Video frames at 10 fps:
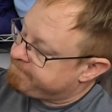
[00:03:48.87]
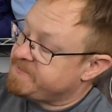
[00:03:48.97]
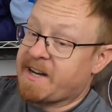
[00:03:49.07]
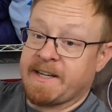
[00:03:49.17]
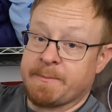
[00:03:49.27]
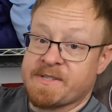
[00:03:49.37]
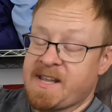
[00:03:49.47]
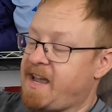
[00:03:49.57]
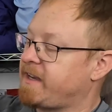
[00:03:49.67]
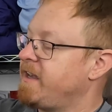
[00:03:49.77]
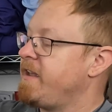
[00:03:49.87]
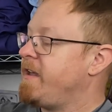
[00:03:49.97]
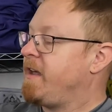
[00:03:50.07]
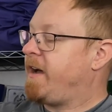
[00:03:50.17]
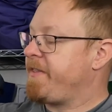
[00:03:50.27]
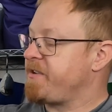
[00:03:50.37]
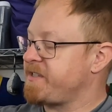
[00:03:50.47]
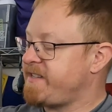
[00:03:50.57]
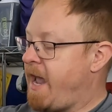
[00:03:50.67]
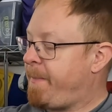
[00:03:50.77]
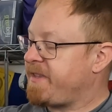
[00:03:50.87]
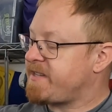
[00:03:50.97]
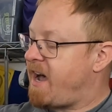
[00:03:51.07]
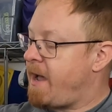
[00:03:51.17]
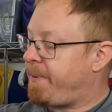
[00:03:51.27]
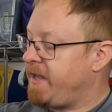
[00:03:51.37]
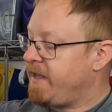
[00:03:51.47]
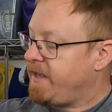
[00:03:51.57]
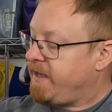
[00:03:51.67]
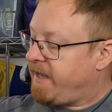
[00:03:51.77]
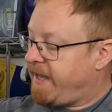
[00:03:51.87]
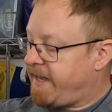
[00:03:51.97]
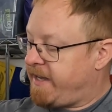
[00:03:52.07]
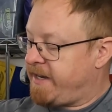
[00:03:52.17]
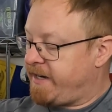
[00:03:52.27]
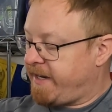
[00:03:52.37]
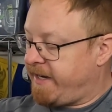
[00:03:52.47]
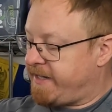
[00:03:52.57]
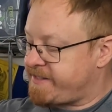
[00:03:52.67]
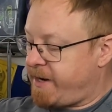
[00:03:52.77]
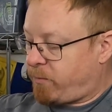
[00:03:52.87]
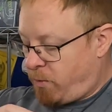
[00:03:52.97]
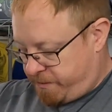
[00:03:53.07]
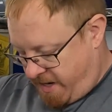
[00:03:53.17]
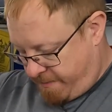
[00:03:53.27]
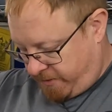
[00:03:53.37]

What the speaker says: Dyneema sack. There's a snap at the top, and it is a roll top